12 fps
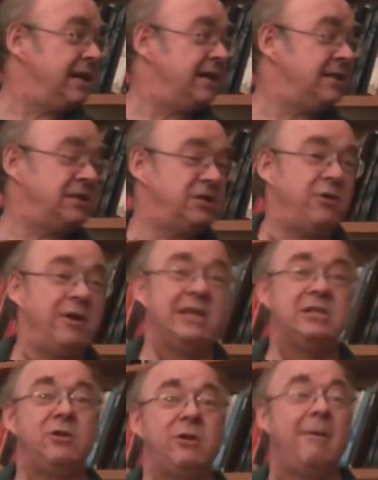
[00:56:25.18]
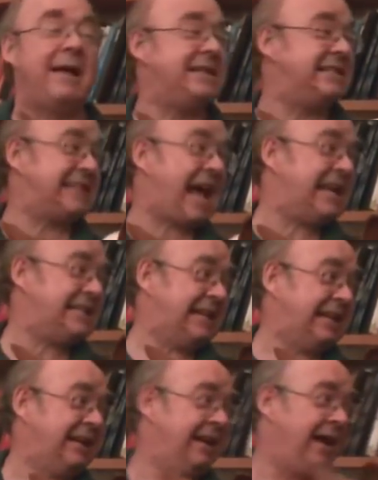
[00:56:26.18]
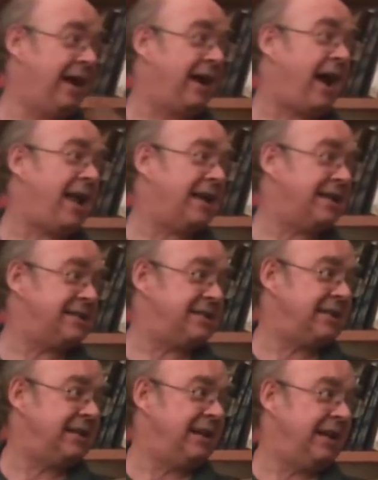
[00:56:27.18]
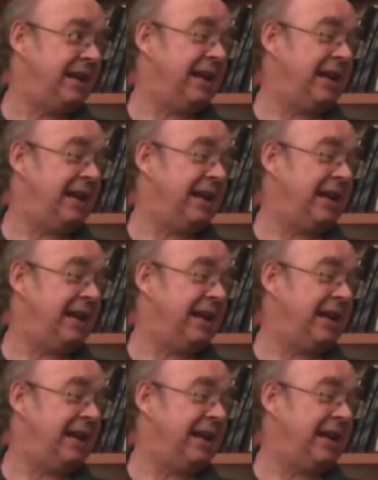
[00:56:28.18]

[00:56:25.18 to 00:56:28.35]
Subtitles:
is a story that's told about Sati, a goddess in